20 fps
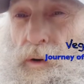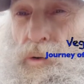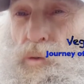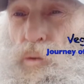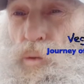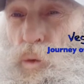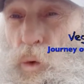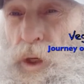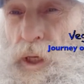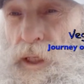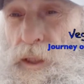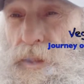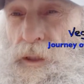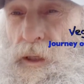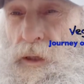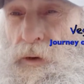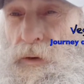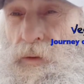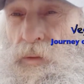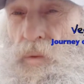
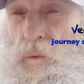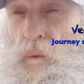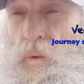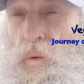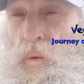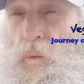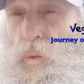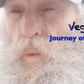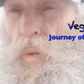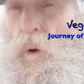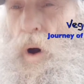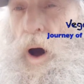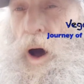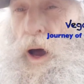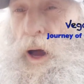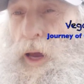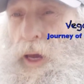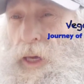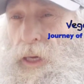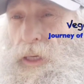reason
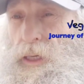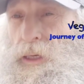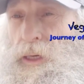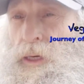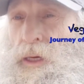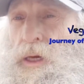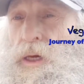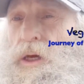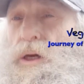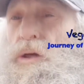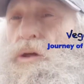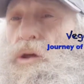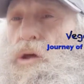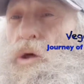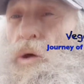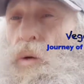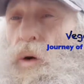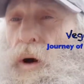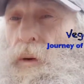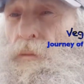why
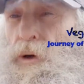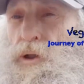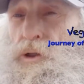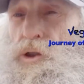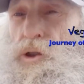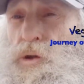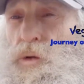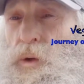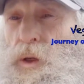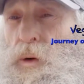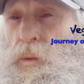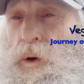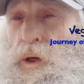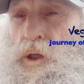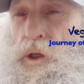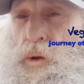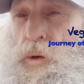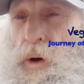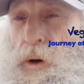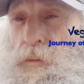you are pursuing what
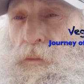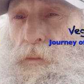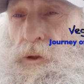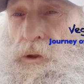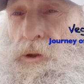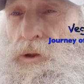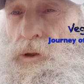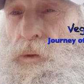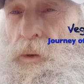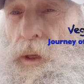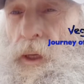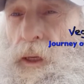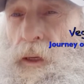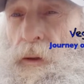you are pursuing.